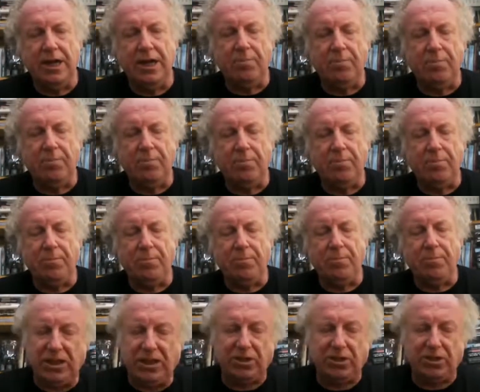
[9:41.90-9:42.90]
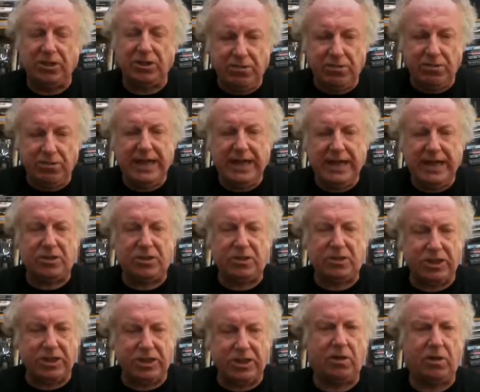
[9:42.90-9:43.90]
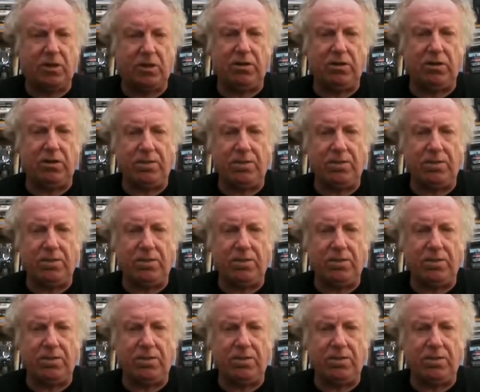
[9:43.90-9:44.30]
because the Polish are really switched on.